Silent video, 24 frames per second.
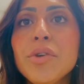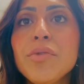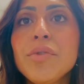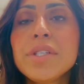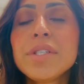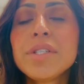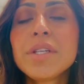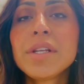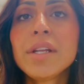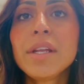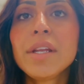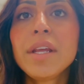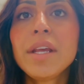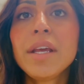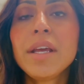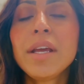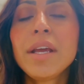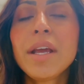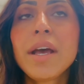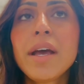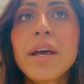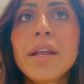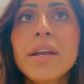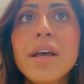recently
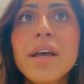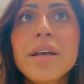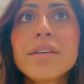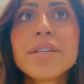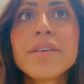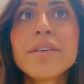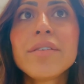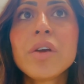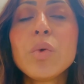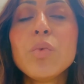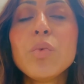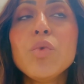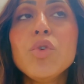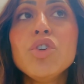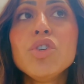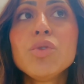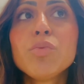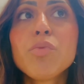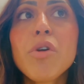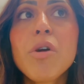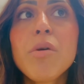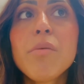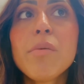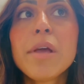and having a
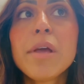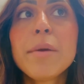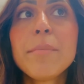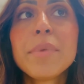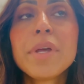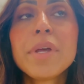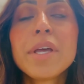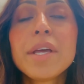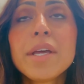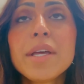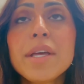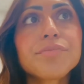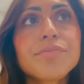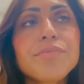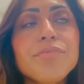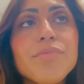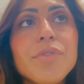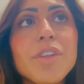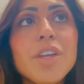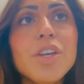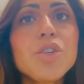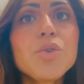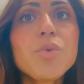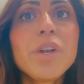wound problem,
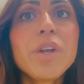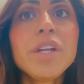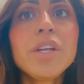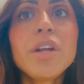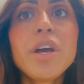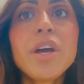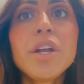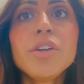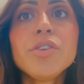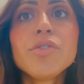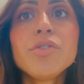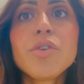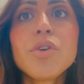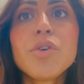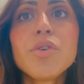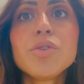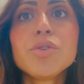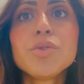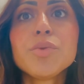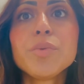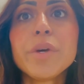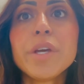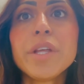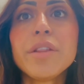twenty-nine year
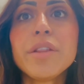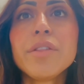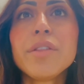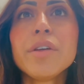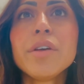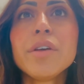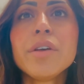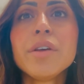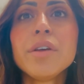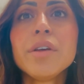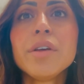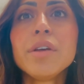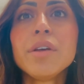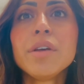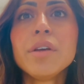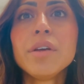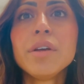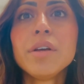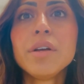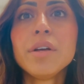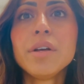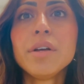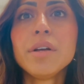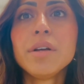old with
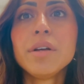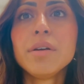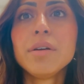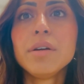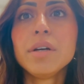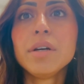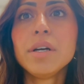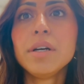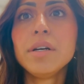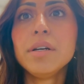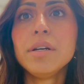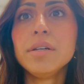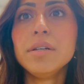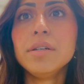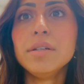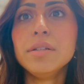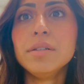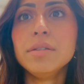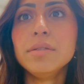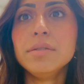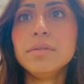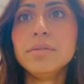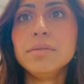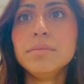
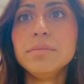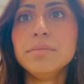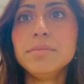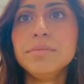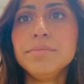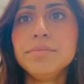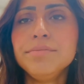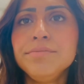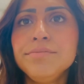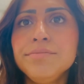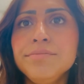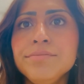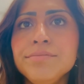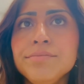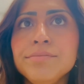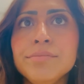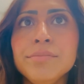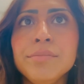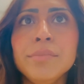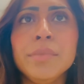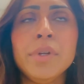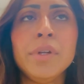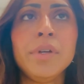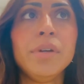um,
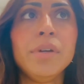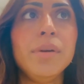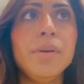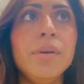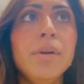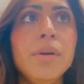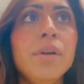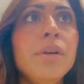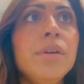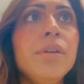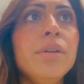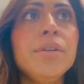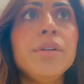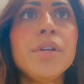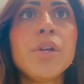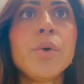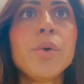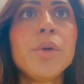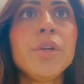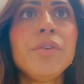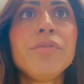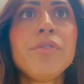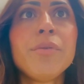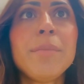
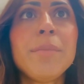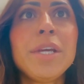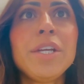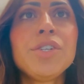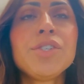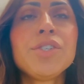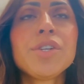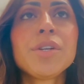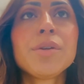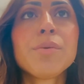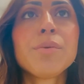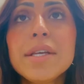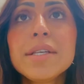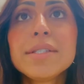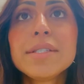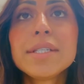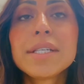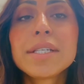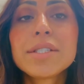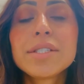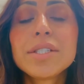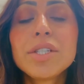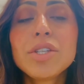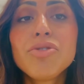no information,
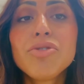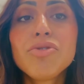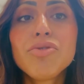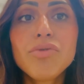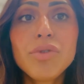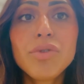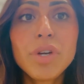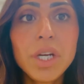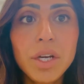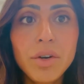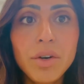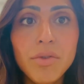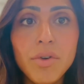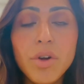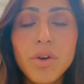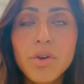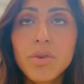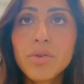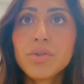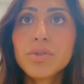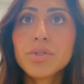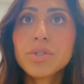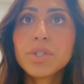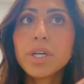sixty-three year
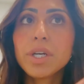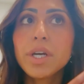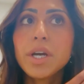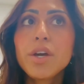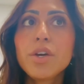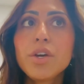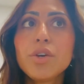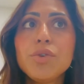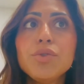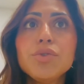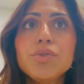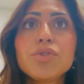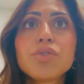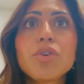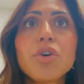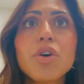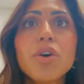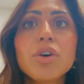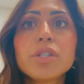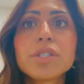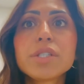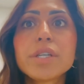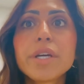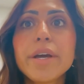old who's
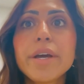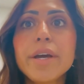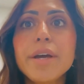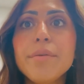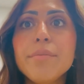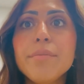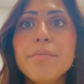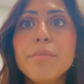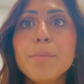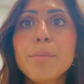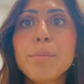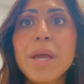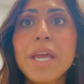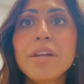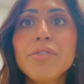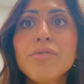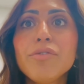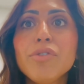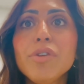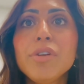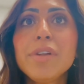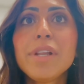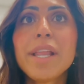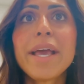got um,
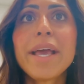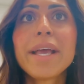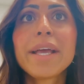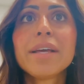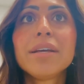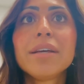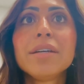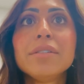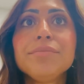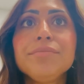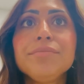painful leg.